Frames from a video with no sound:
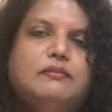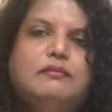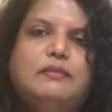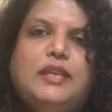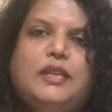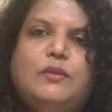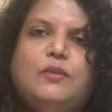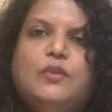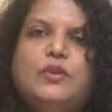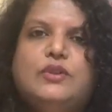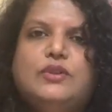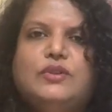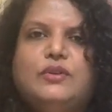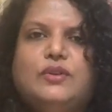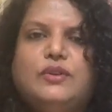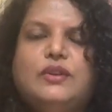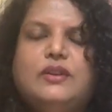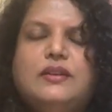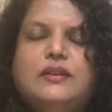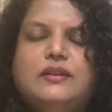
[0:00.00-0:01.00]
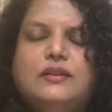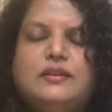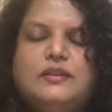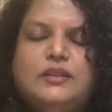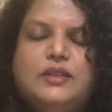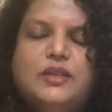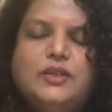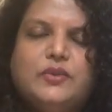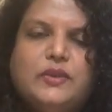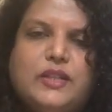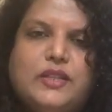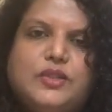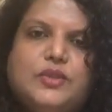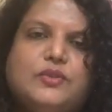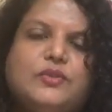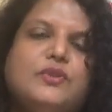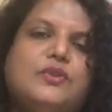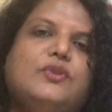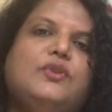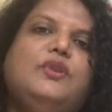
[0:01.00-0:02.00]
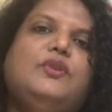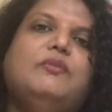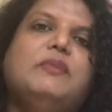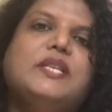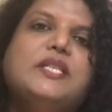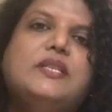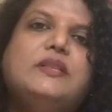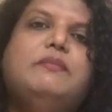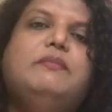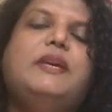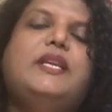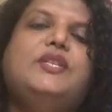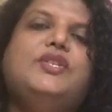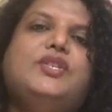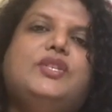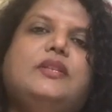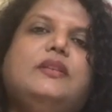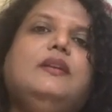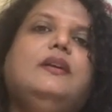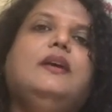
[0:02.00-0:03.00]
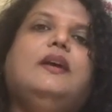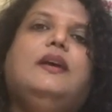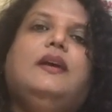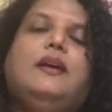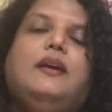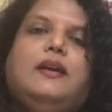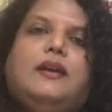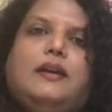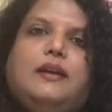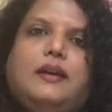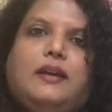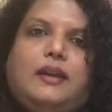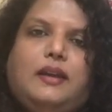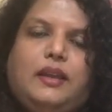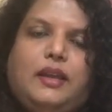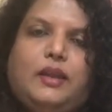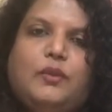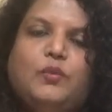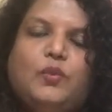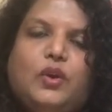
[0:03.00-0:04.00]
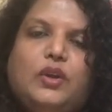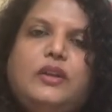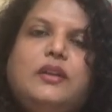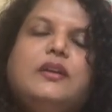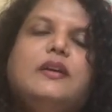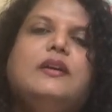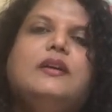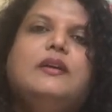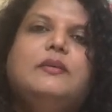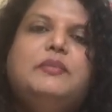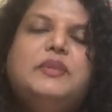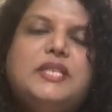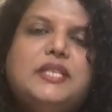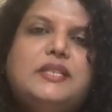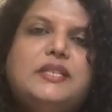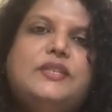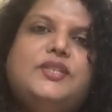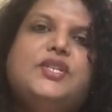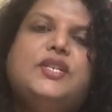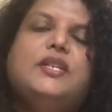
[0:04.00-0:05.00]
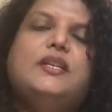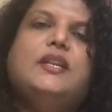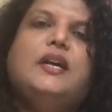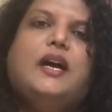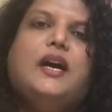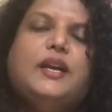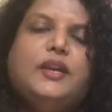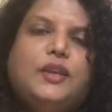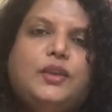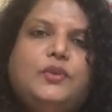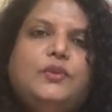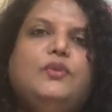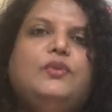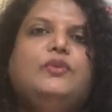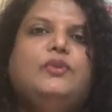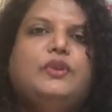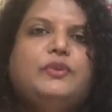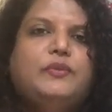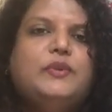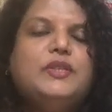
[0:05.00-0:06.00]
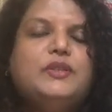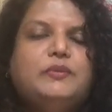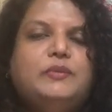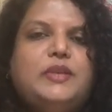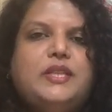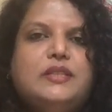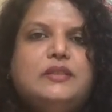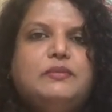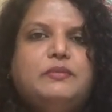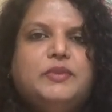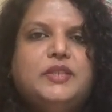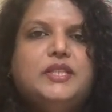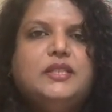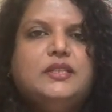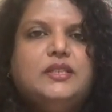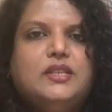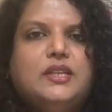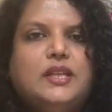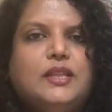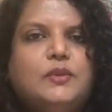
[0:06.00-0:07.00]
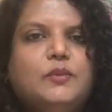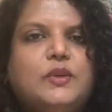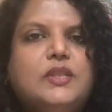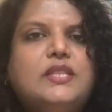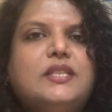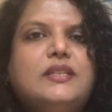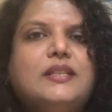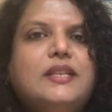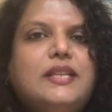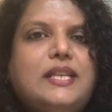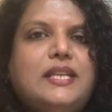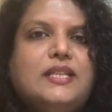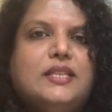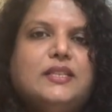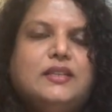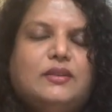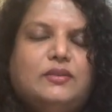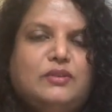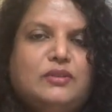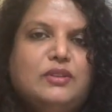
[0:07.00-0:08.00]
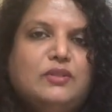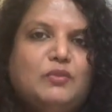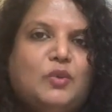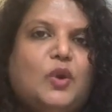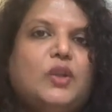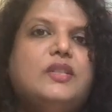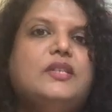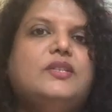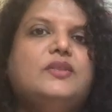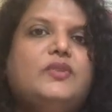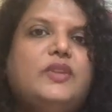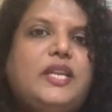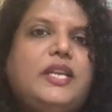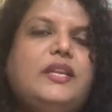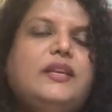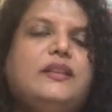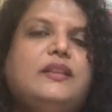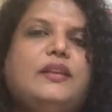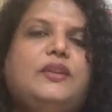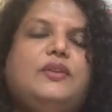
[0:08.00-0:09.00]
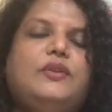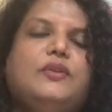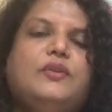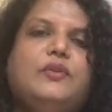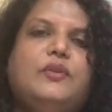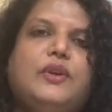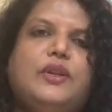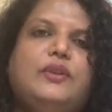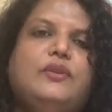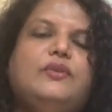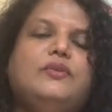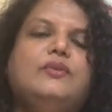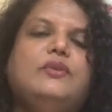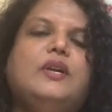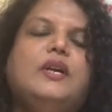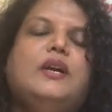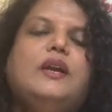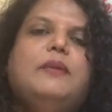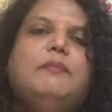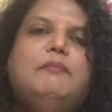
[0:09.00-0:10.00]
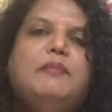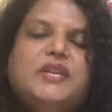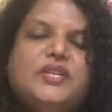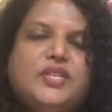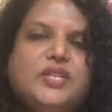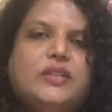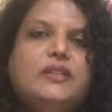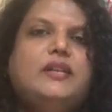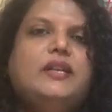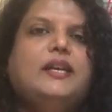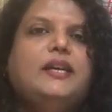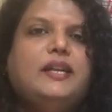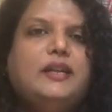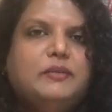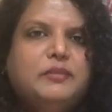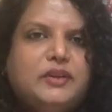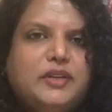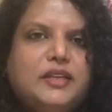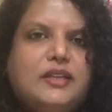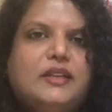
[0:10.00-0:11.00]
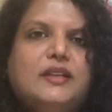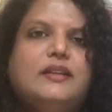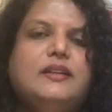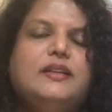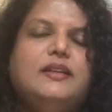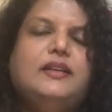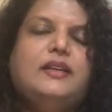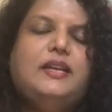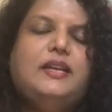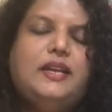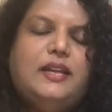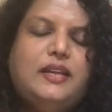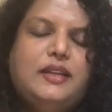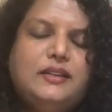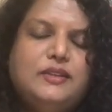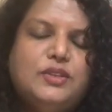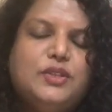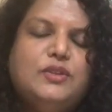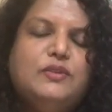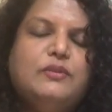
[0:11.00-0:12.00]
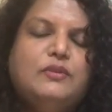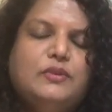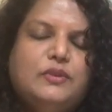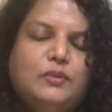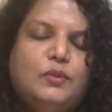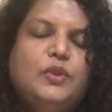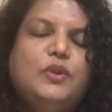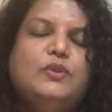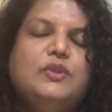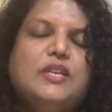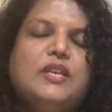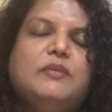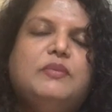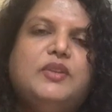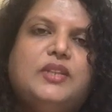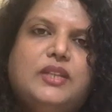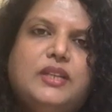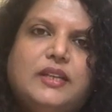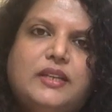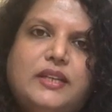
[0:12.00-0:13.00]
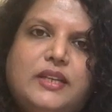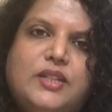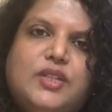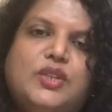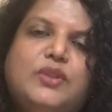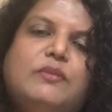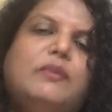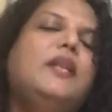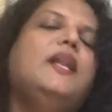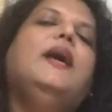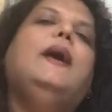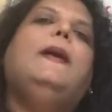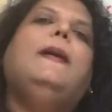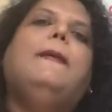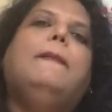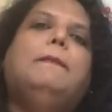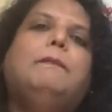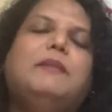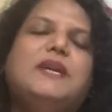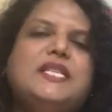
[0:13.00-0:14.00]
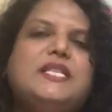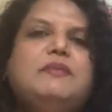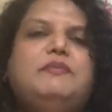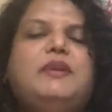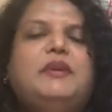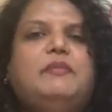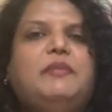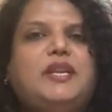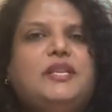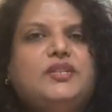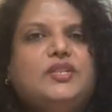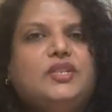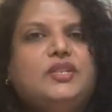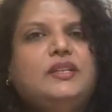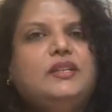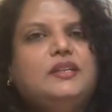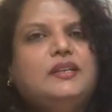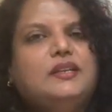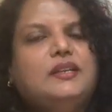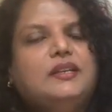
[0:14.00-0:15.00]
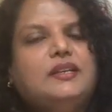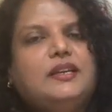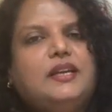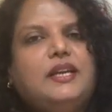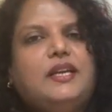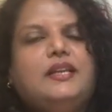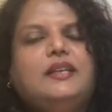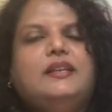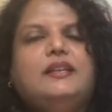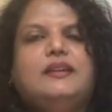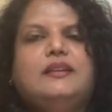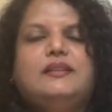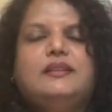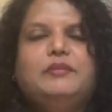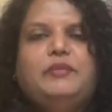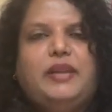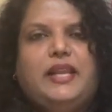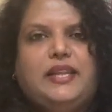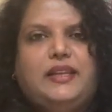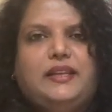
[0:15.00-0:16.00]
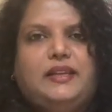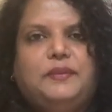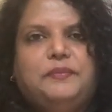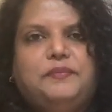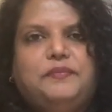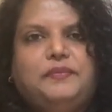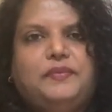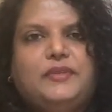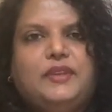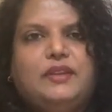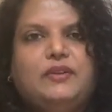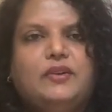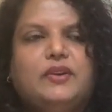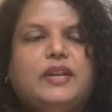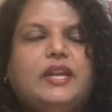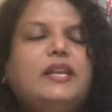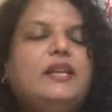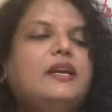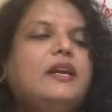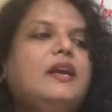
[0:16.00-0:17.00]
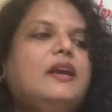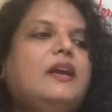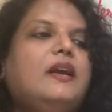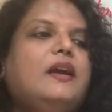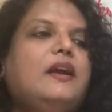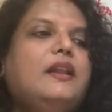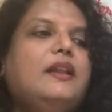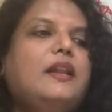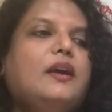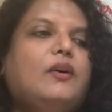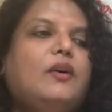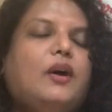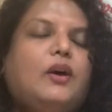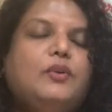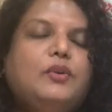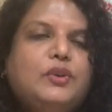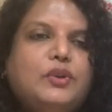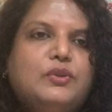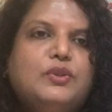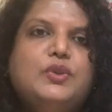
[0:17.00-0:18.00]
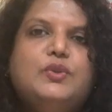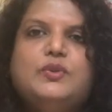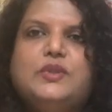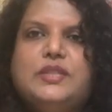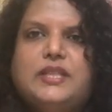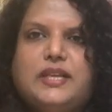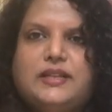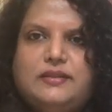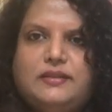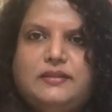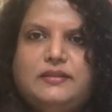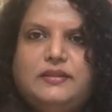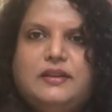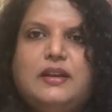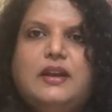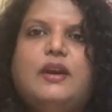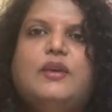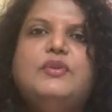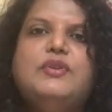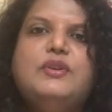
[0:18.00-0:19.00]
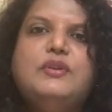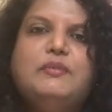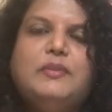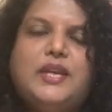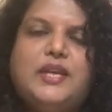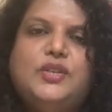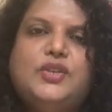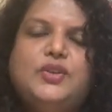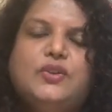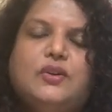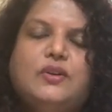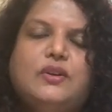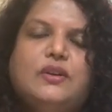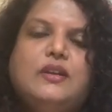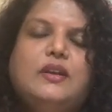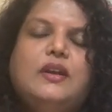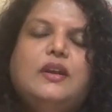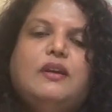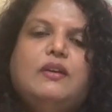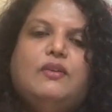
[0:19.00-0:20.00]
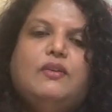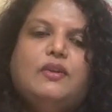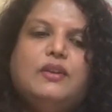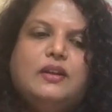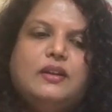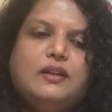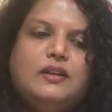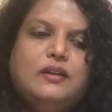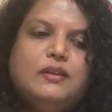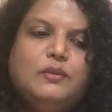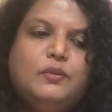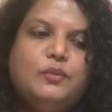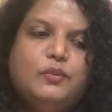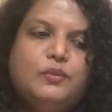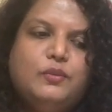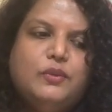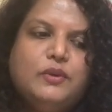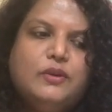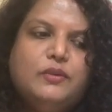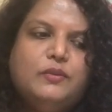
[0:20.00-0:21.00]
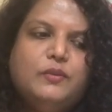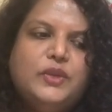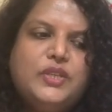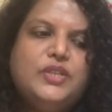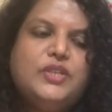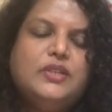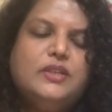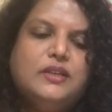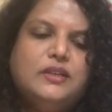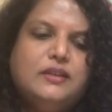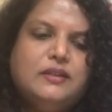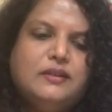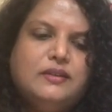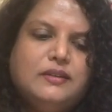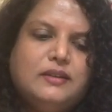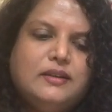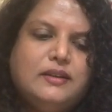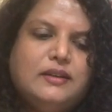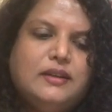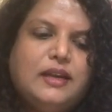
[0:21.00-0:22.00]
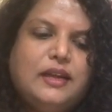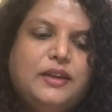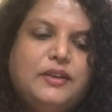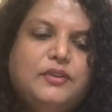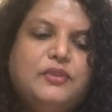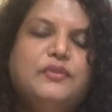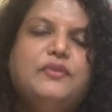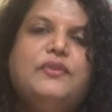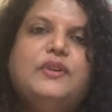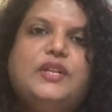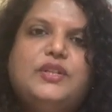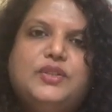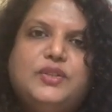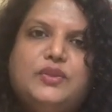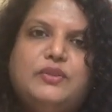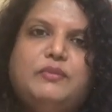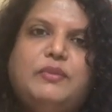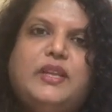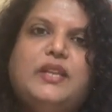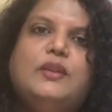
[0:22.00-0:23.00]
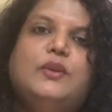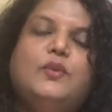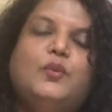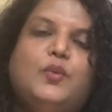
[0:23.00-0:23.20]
millivolt or uh, so and so. So you must mention in what precision are you going, which means precision in other words is the least count, the smallest reading that you're going to measure in a particular, instrument uh, using a particular instrument must be mentioned in the planning all right now how do you choose that how do you make sure or which kind of instrument